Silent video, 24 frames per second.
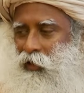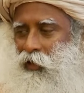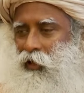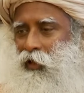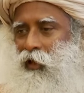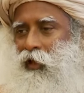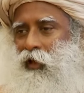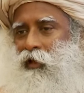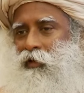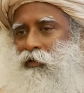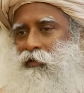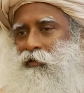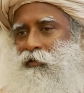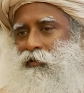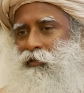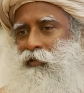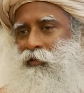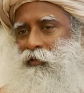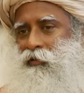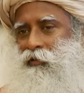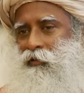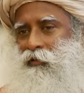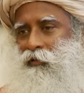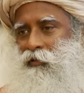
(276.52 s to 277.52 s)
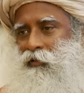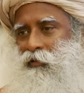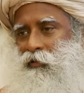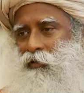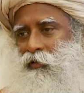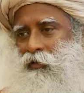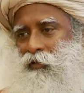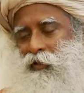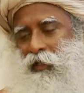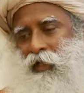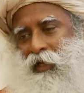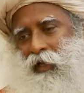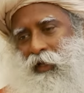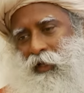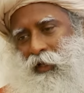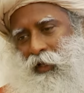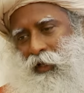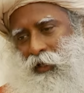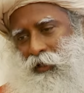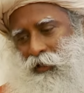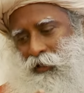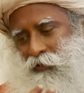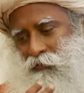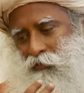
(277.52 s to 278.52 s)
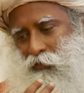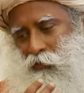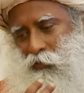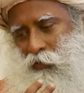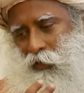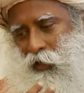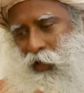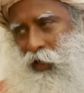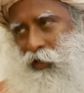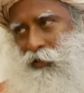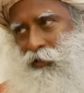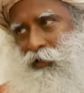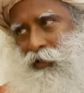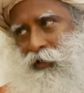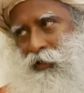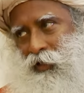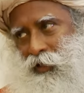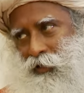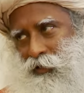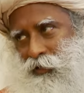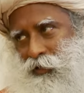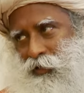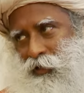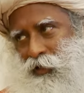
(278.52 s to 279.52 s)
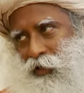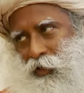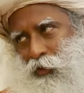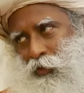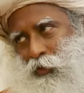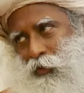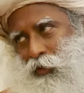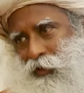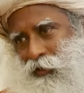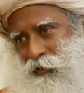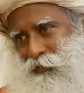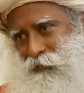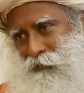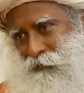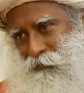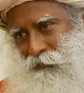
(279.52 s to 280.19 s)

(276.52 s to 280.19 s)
and there are eighty-four asanas in yoga.